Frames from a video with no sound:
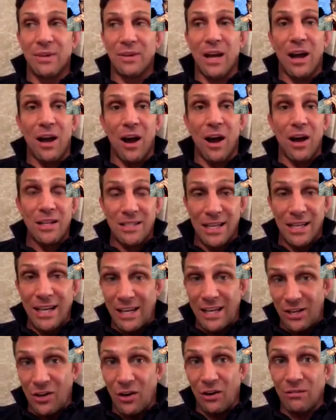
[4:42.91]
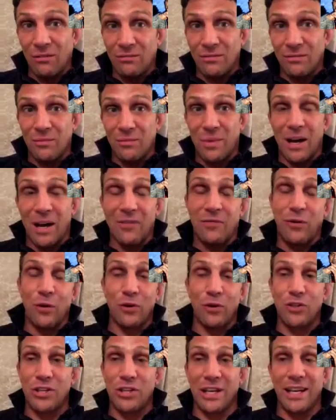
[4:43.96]
Ideally not, but
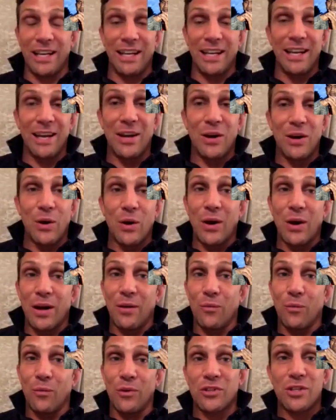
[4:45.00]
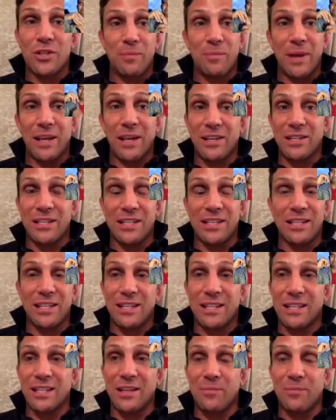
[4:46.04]
unfortunately, what's the
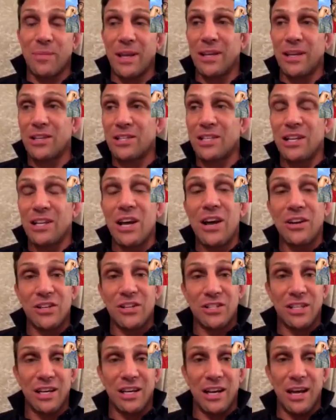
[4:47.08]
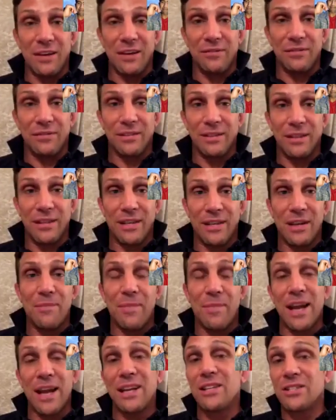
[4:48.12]
biggest learners in life?
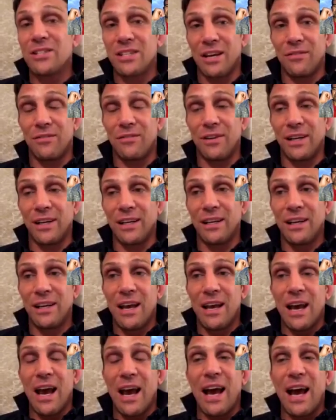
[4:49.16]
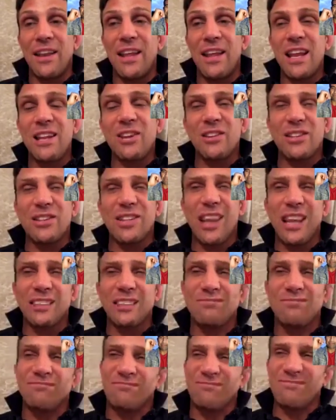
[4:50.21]
Pain and suffering. And then you're like,
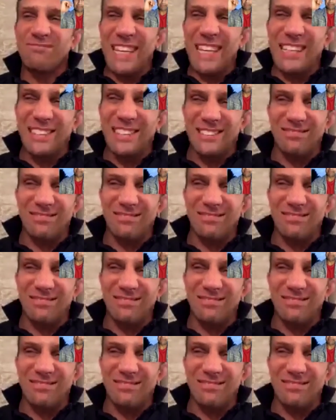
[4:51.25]
hang on.